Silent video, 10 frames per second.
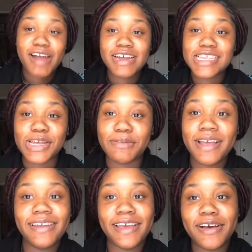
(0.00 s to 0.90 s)
Alright, so
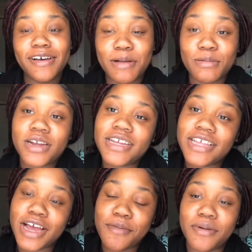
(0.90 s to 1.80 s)
right now i'm
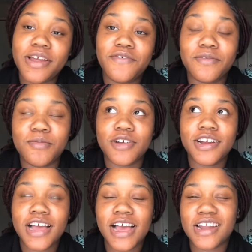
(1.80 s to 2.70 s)
currently on break from
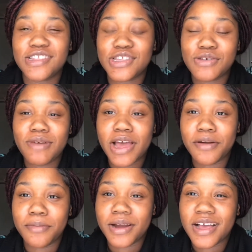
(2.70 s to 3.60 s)
work i got a two
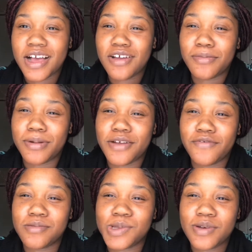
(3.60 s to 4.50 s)
hour break i got a break
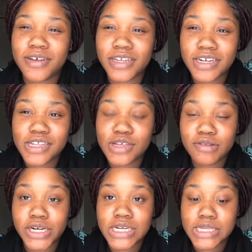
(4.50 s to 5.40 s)
from 12 30 to
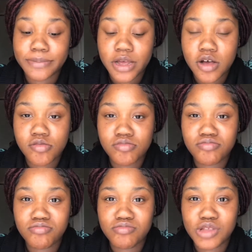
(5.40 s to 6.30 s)
30 it's about
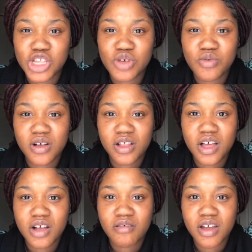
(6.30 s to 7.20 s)
two
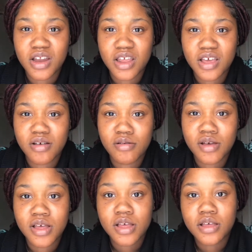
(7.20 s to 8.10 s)
o'clock right now
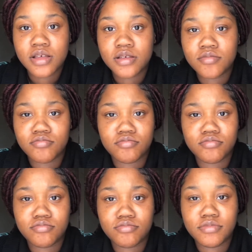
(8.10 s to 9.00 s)

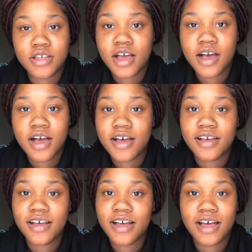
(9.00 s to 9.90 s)

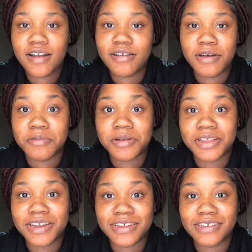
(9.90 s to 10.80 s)
yeah i don't know what
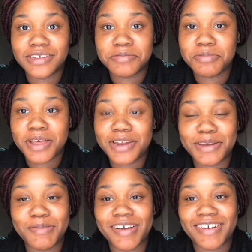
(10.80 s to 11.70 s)
that is playing in
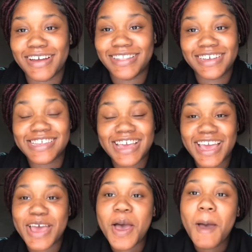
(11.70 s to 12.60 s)
the background i think it's an
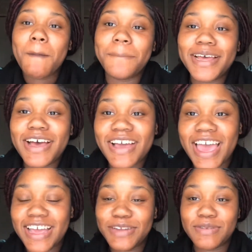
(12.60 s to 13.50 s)
ad but
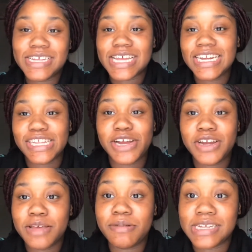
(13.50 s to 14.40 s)
okay anyways i need to
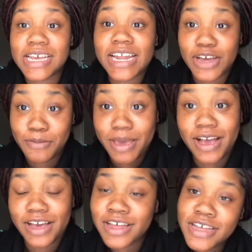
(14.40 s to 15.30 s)
hurry up because i gotta go
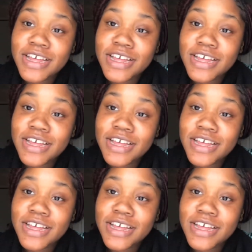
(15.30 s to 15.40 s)
back